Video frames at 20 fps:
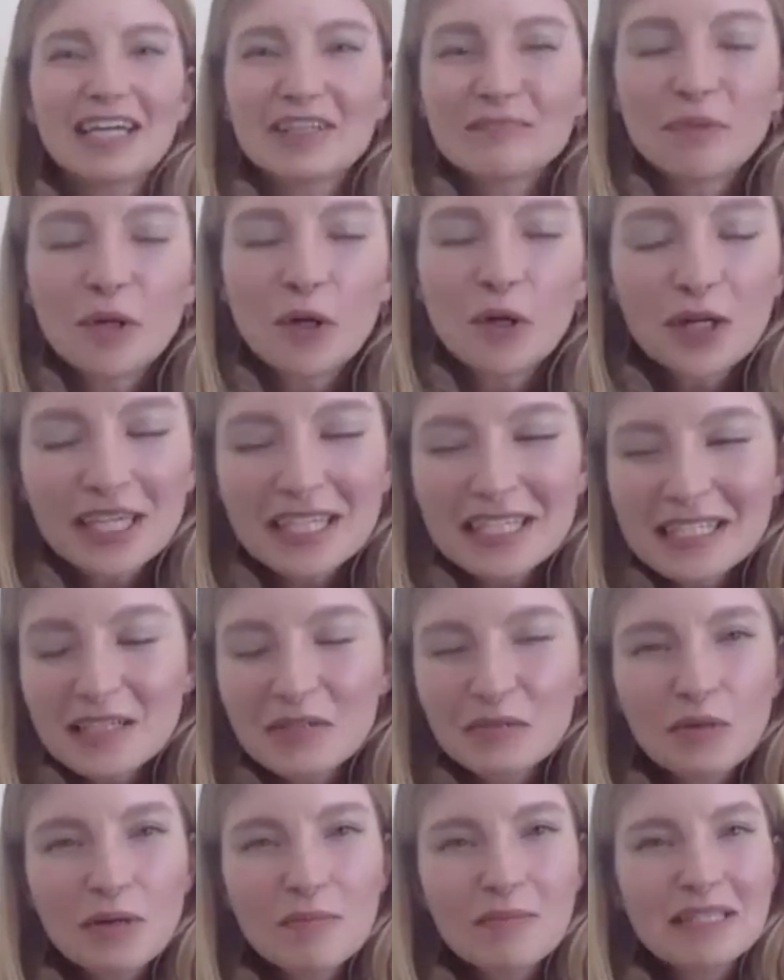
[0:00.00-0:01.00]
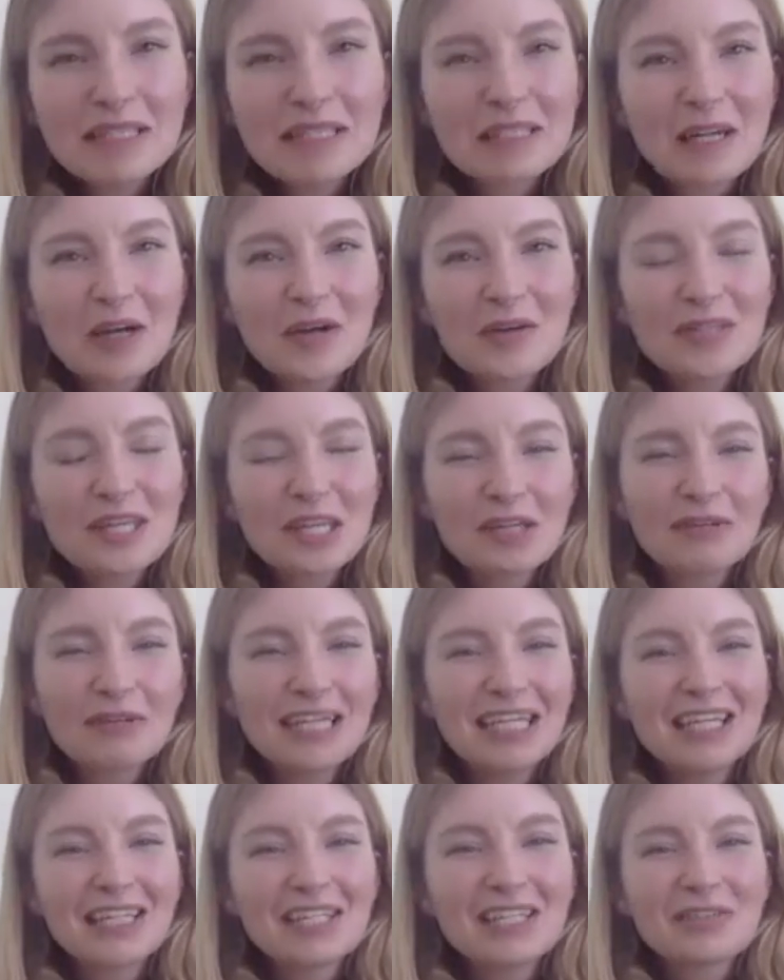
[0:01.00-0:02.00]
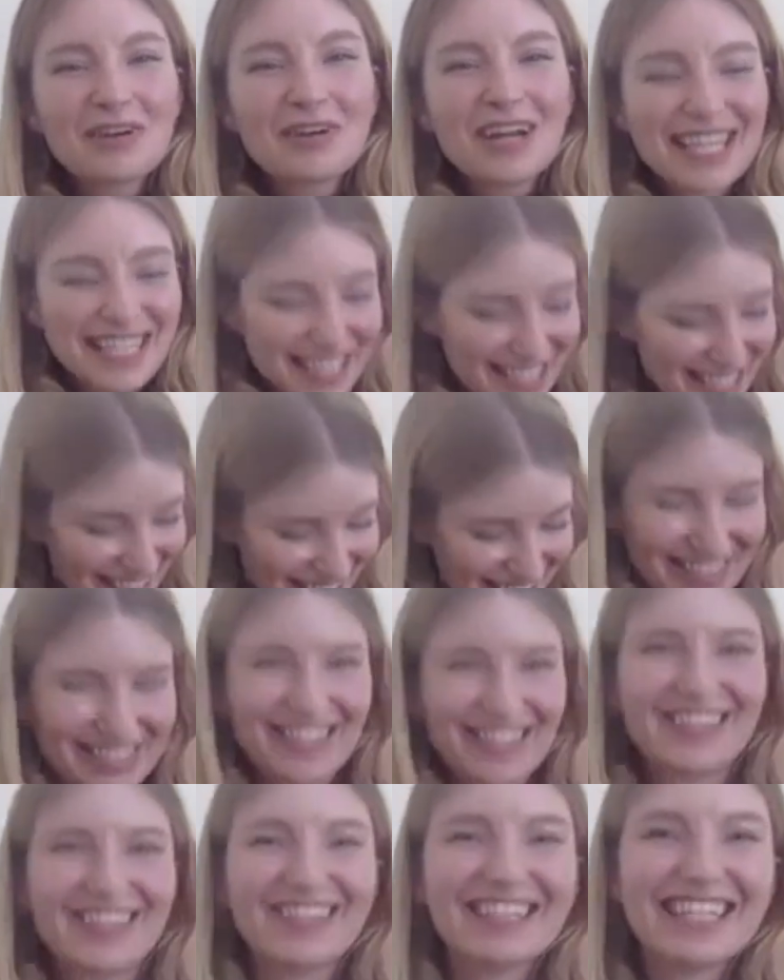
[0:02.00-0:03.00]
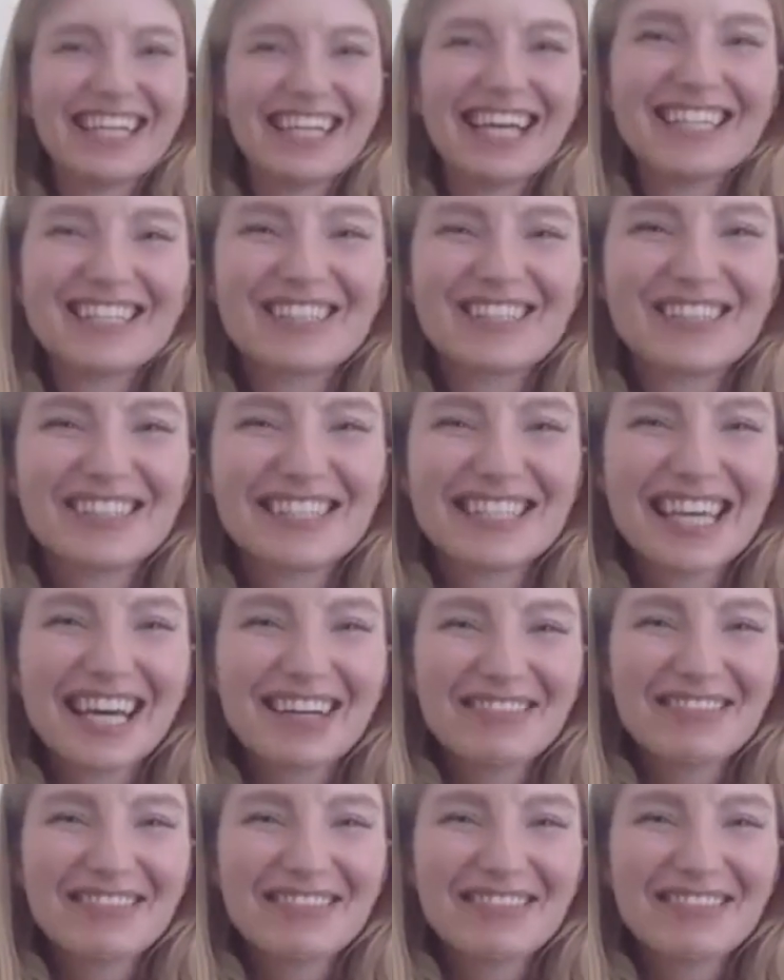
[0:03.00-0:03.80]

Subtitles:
Pockets in women's clothing are really underrated. So yeah, it's good to have